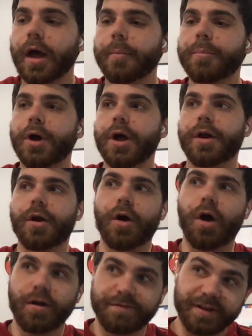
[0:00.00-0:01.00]
But
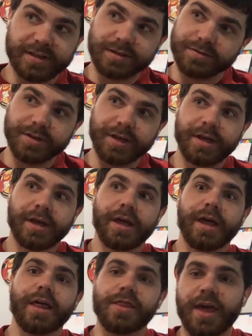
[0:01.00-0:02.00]
offensively,
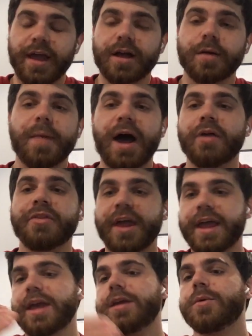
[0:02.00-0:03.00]
they come out, they
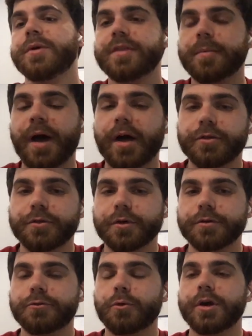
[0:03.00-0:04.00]
hit you in the mouth for
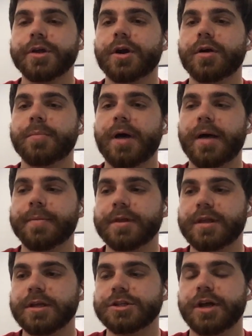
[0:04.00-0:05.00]
a forty-yard bomb to
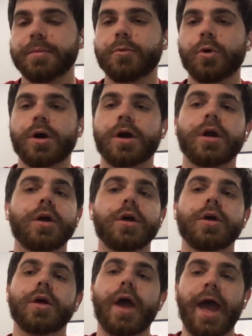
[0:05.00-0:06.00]
D J Moore,
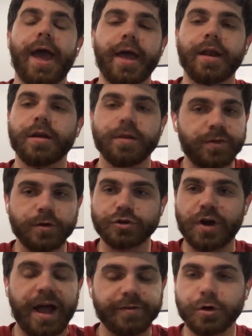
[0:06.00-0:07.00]
and the
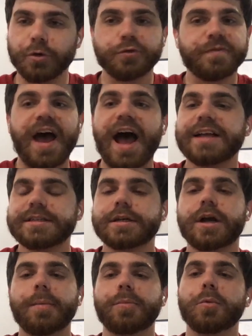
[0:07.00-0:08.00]
drive goes fast, a
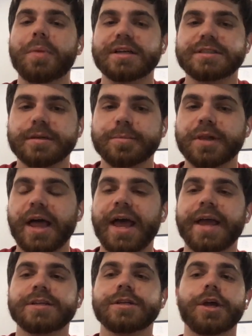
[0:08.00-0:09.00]
couple busted
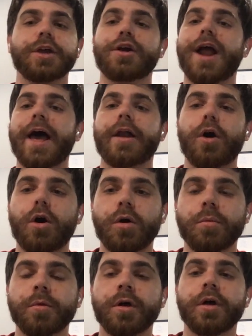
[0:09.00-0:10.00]
plays, you're at
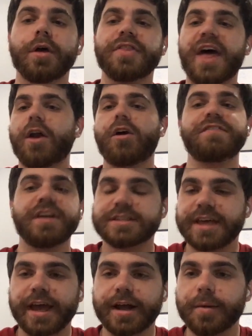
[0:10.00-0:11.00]
home. That offense
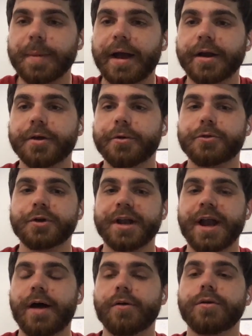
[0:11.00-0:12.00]
can't come out and go three and
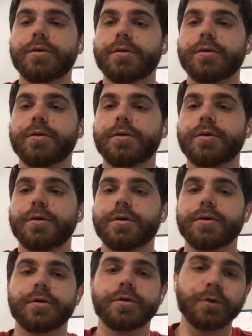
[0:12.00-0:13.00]
out.
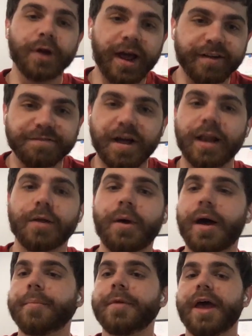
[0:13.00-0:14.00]
You got to follow
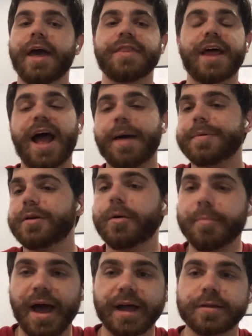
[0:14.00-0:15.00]
up. And that happened on
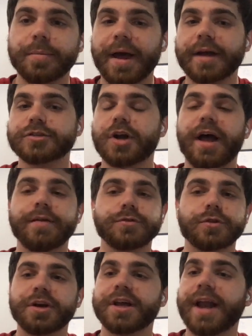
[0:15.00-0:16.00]
back-to-back drives,
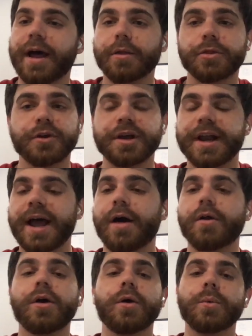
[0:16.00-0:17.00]
three and out, three and
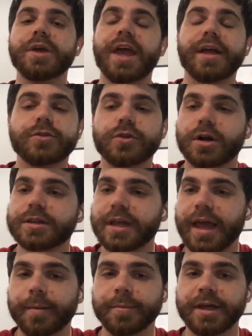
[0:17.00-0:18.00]
out. We can't start the
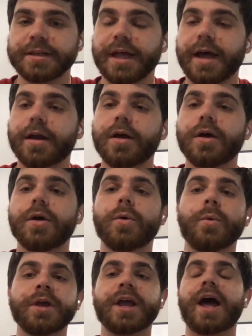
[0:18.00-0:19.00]
game like that.
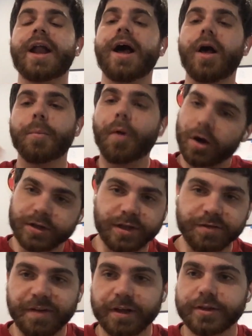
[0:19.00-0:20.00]
We got to help our
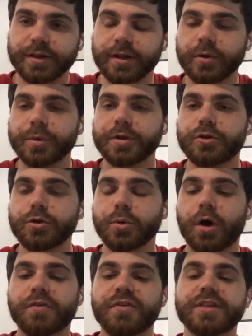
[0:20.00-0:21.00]
defense a little bit too
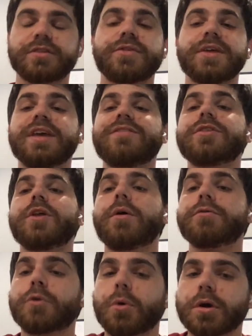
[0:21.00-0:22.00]
offensively, even though,
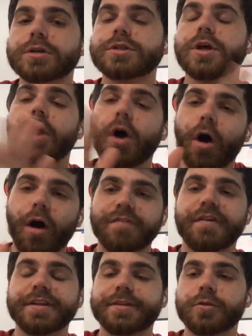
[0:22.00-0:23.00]
of course,
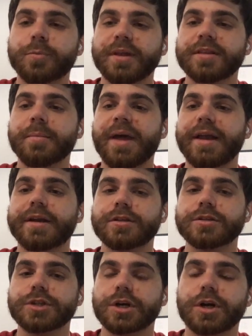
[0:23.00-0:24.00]
offense has been the main
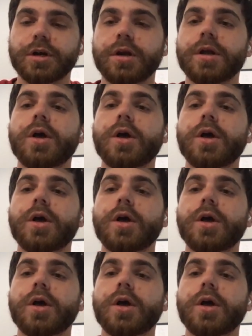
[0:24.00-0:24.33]
concern.